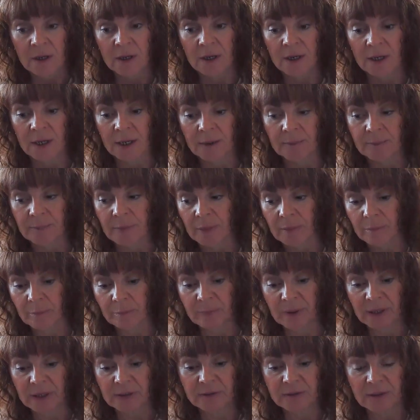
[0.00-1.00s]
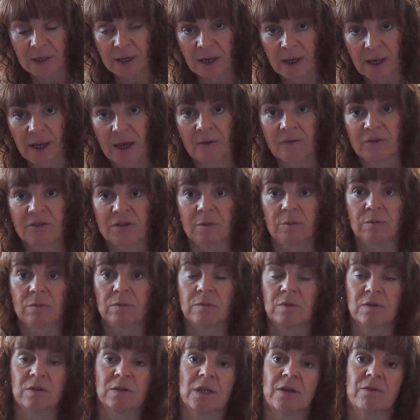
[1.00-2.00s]
but I have some
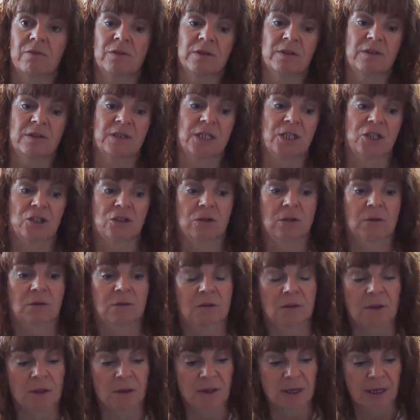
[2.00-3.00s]
sleeveless t-shirts